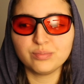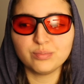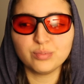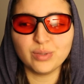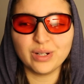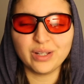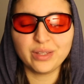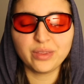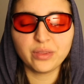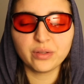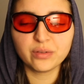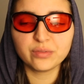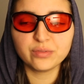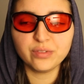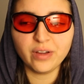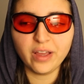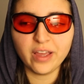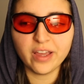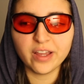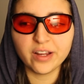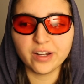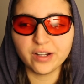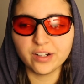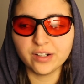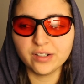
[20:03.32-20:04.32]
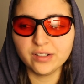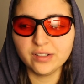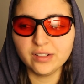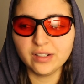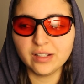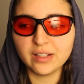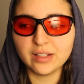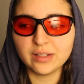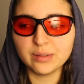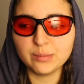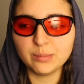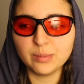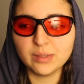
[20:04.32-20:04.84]
breath of air
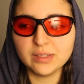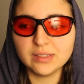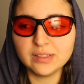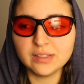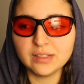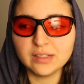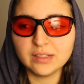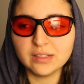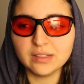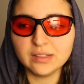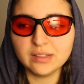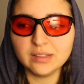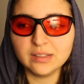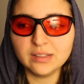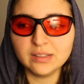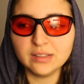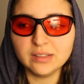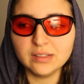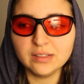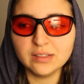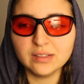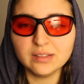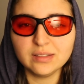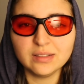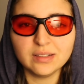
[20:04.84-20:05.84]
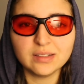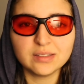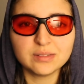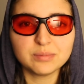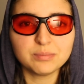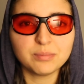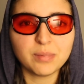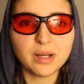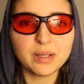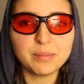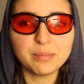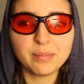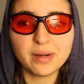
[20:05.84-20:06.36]
and basically let
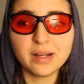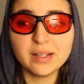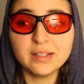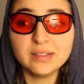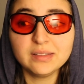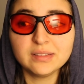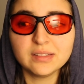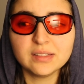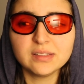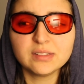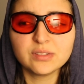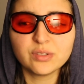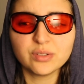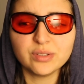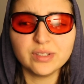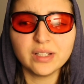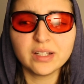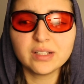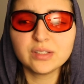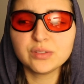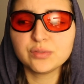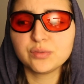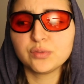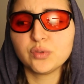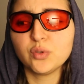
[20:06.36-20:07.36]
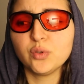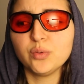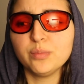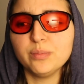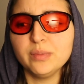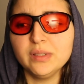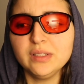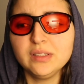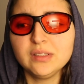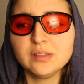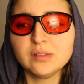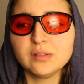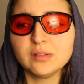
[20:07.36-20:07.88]
my mind disconnect for a
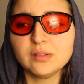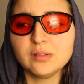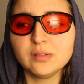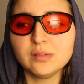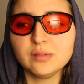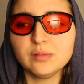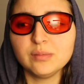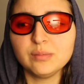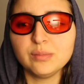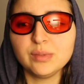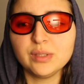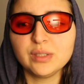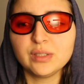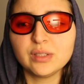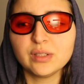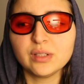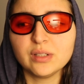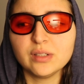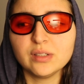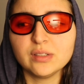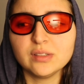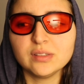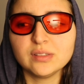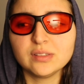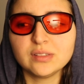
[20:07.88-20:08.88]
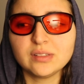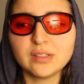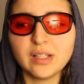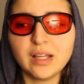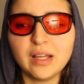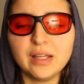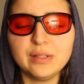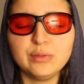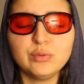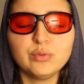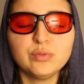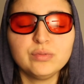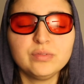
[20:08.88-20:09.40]
bit, because
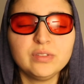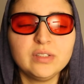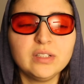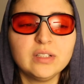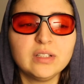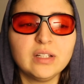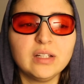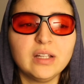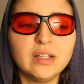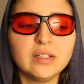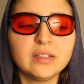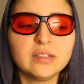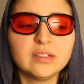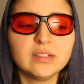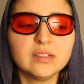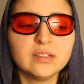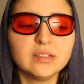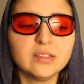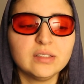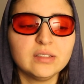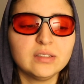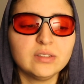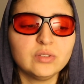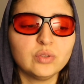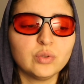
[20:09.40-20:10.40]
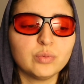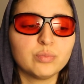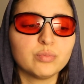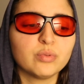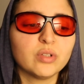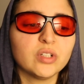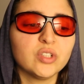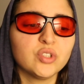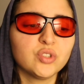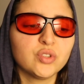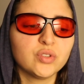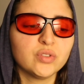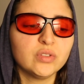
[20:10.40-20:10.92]
I do feel like the
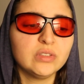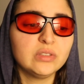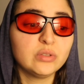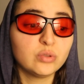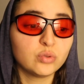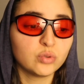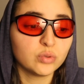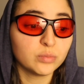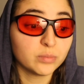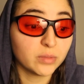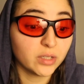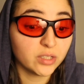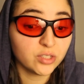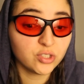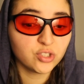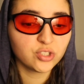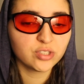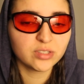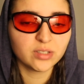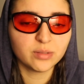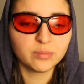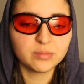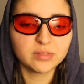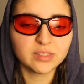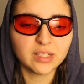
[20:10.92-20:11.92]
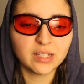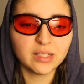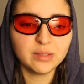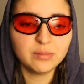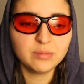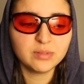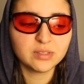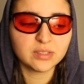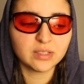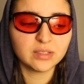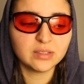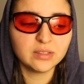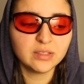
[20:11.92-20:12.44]
pressure is too much
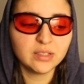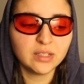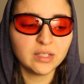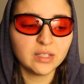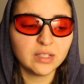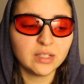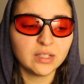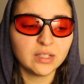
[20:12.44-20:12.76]
sometimes, and